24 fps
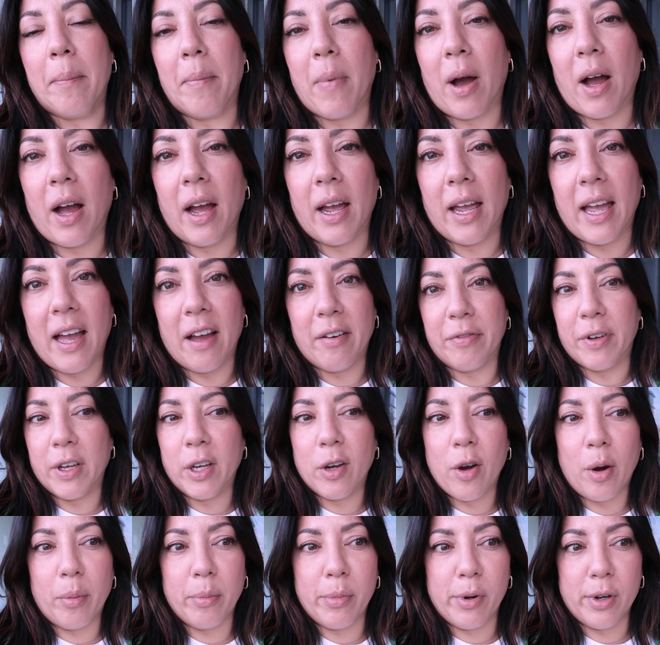my outfit
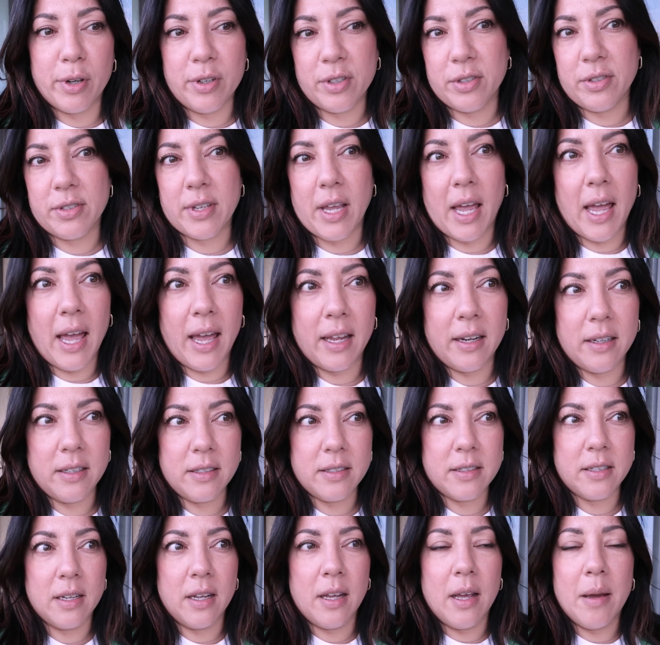combos
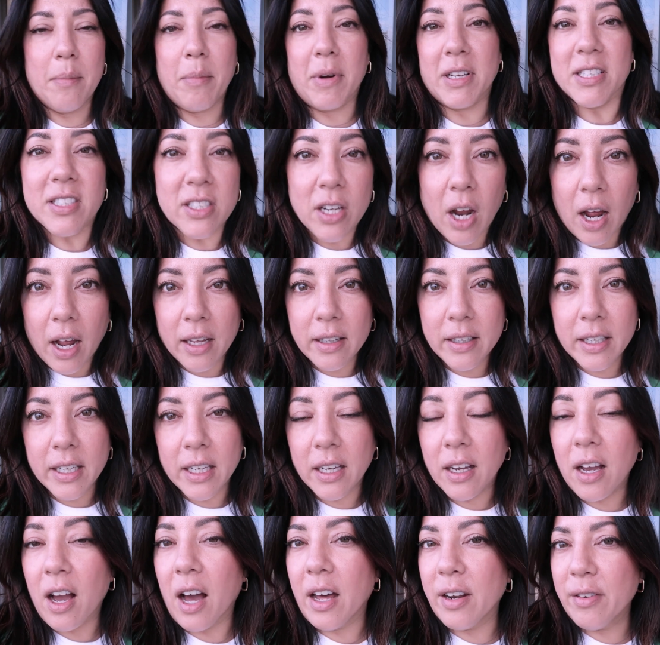and my
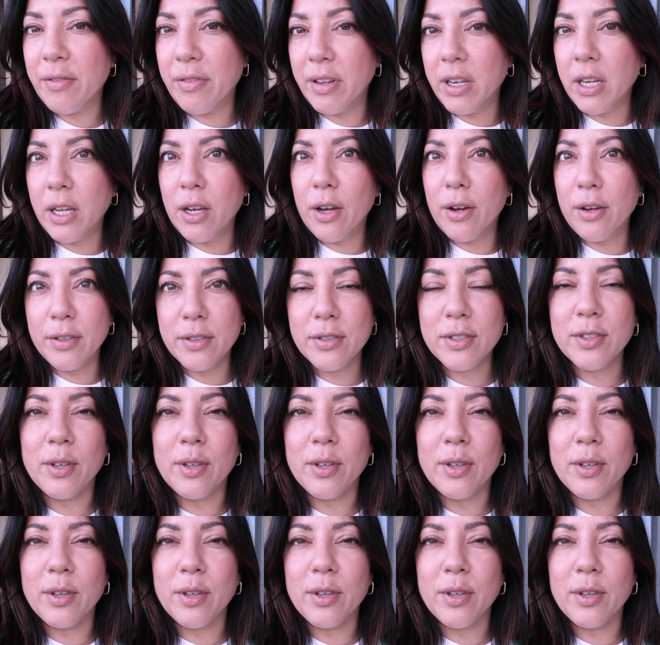styling kind of videos,